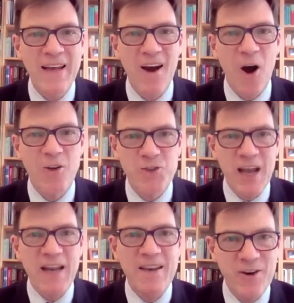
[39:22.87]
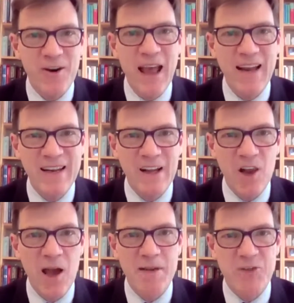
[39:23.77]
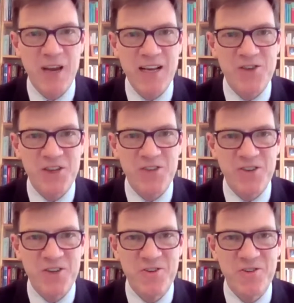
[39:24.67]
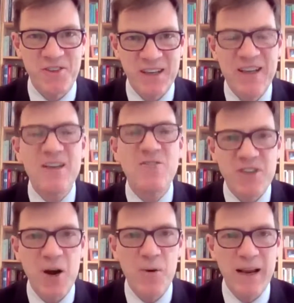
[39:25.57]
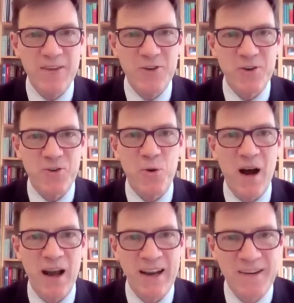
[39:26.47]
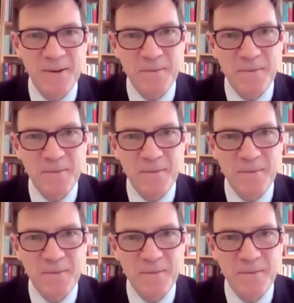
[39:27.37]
are gender and climate change issues so intertwined?